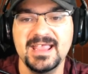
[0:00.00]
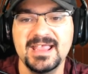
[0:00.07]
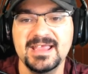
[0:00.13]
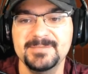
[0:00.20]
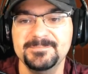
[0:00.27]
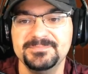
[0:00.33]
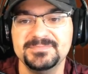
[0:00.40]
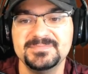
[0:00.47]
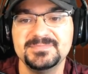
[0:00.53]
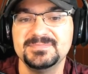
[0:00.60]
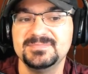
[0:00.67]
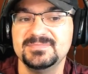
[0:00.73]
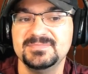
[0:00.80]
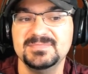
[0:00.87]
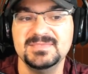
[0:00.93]
and
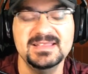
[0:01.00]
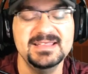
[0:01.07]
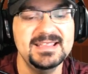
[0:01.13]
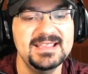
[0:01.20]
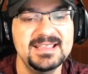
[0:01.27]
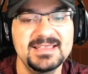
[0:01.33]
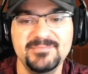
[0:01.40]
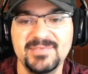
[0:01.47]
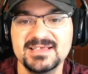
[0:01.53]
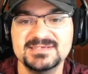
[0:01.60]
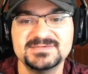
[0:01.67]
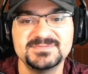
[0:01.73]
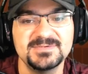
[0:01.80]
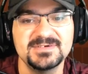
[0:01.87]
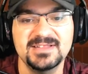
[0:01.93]
it
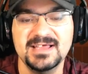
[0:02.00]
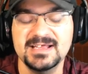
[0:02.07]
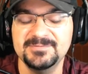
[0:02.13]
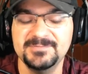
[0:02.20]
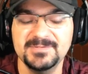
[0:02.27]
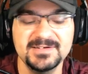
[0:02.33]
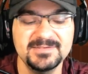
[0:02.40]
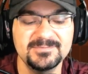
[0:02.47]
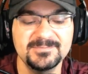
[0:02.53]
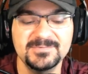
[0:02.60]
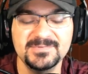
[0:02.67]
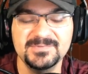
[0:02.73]
makes for a lot of fun.